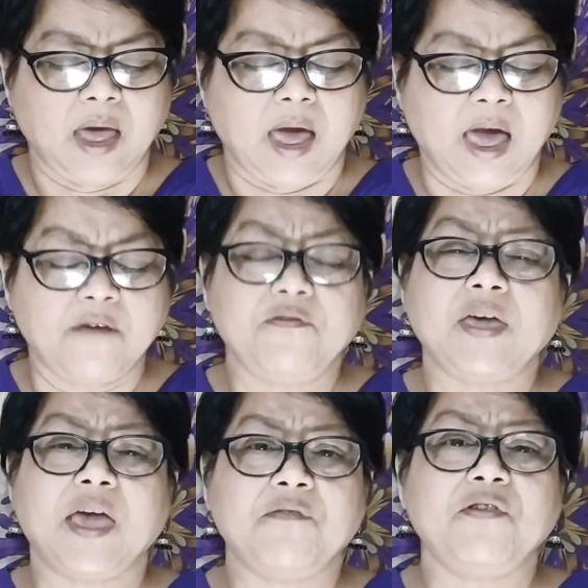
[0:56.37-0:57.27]
Have we
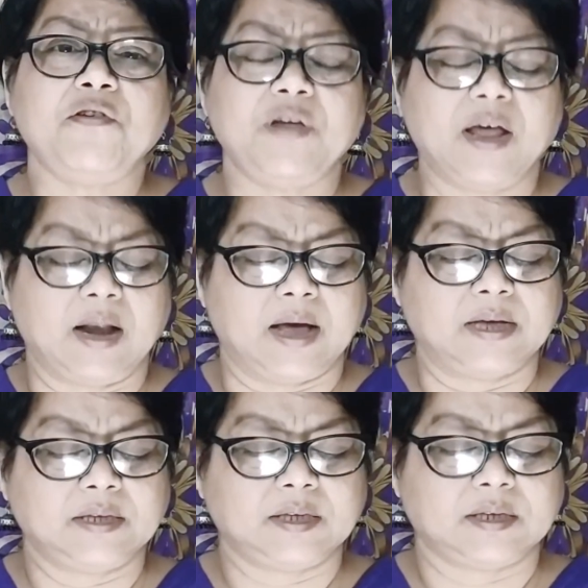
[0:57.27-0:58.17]
ever
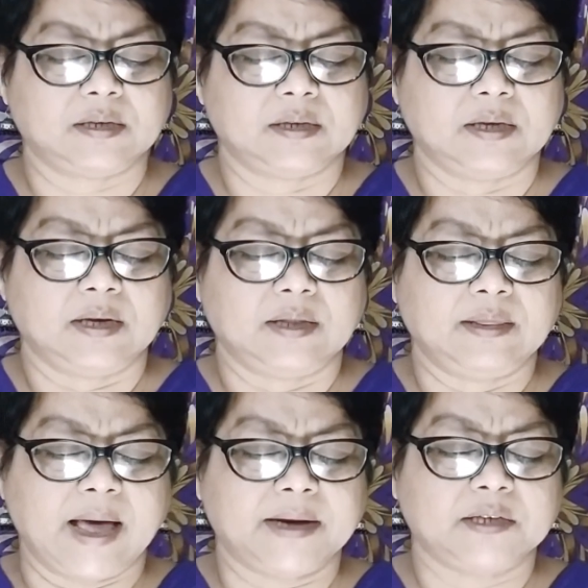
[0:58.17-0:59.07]
realized
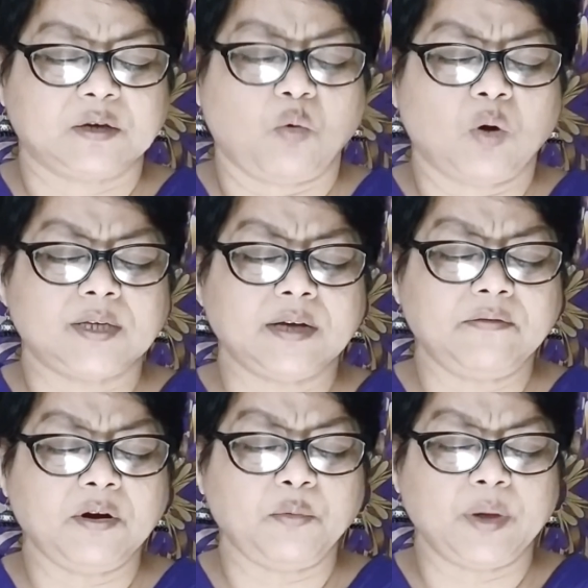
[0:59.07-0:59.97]
that
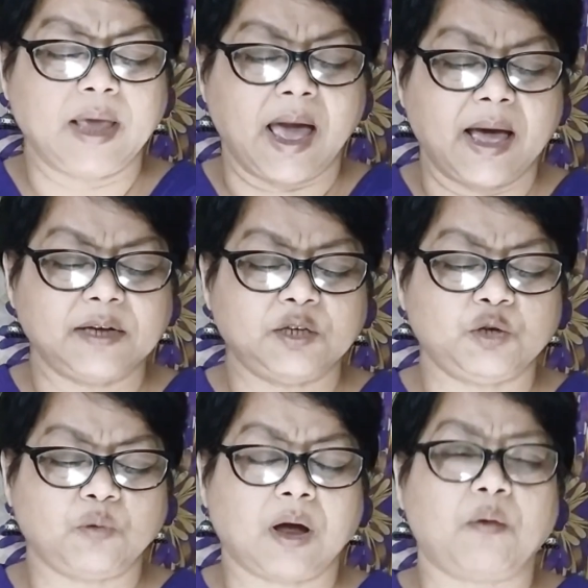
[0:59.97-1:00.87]
whatever we add
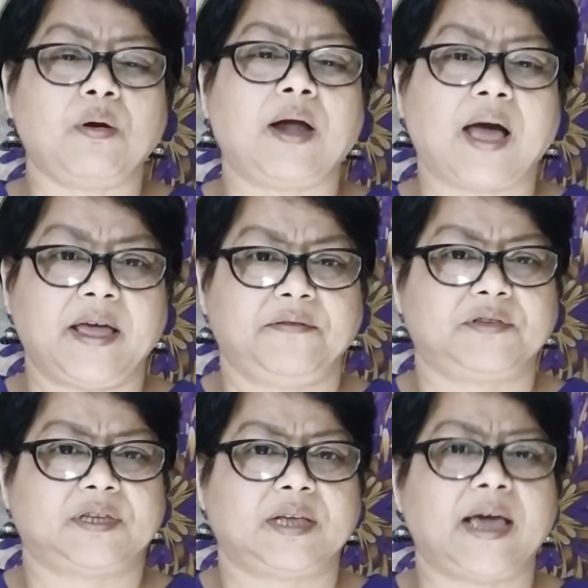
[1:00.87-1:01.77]
to our
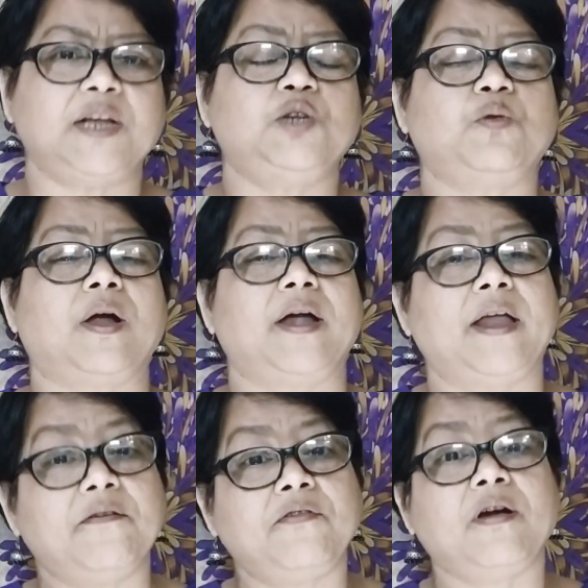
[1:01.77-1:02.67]
lives and to our
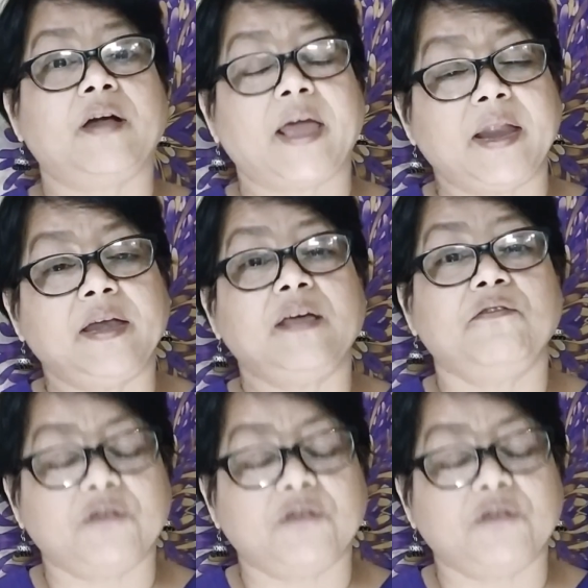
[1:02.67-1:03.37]
never-ending